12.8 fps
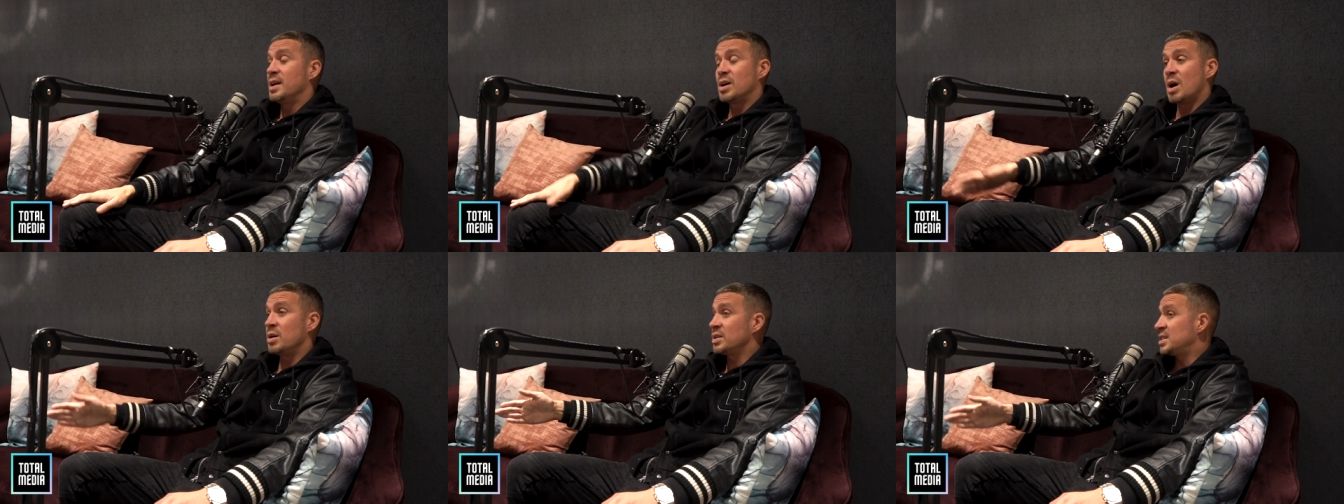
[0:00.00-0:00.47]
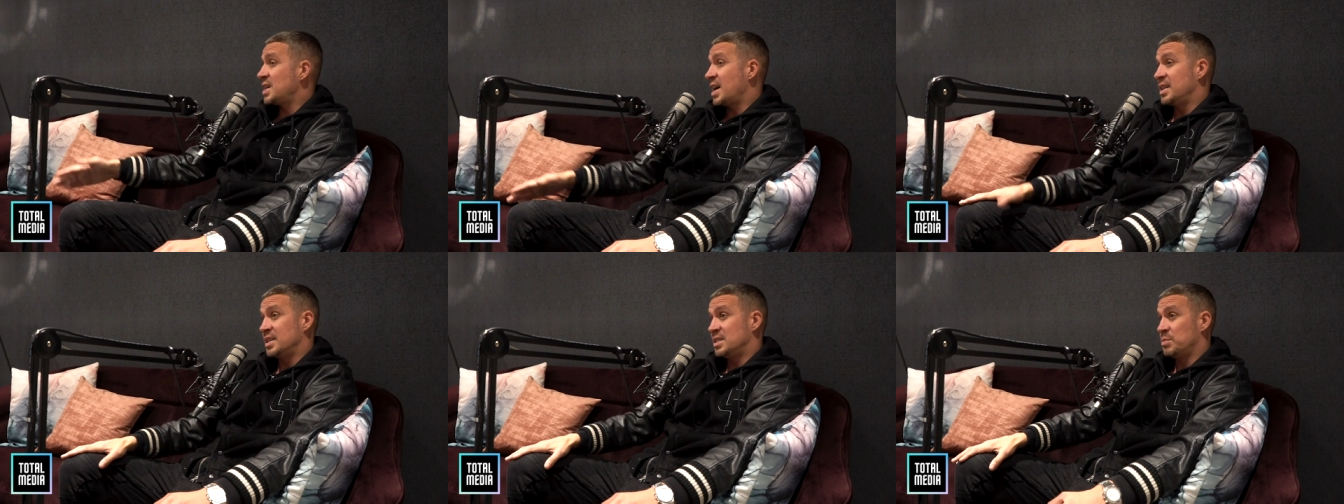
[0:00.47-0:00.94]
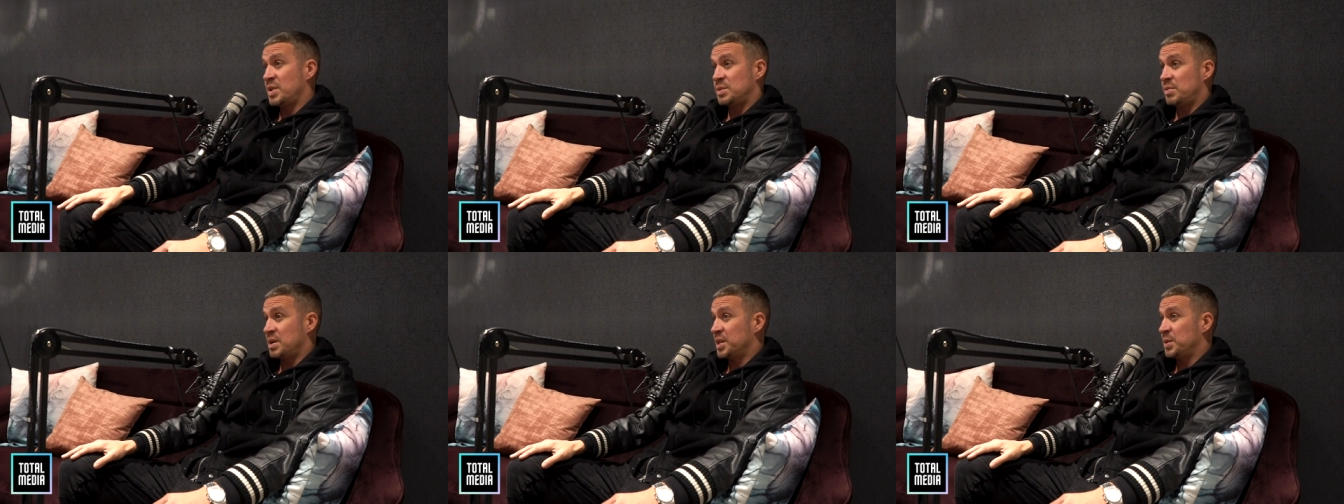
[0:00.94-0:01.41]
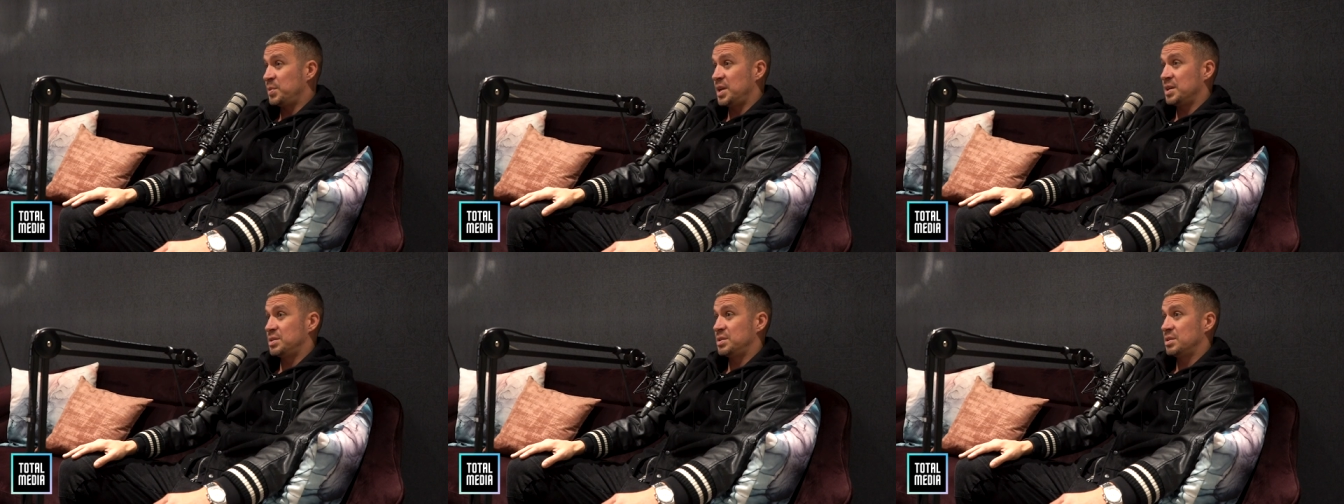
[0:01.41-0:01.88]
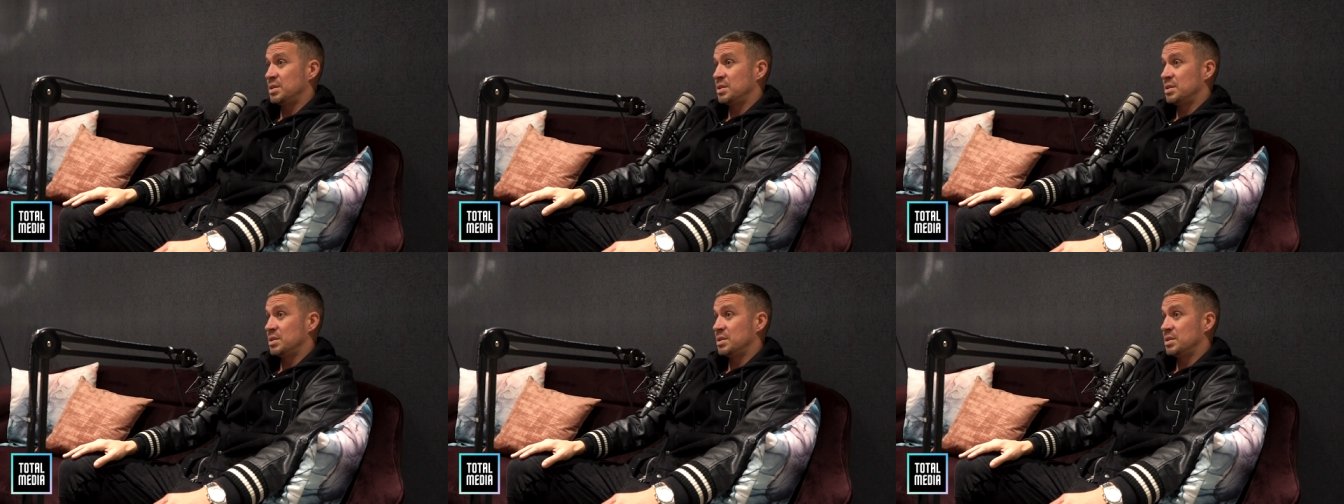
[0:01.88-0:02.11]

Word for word: Go out on the Saturdays, the best player on the pitch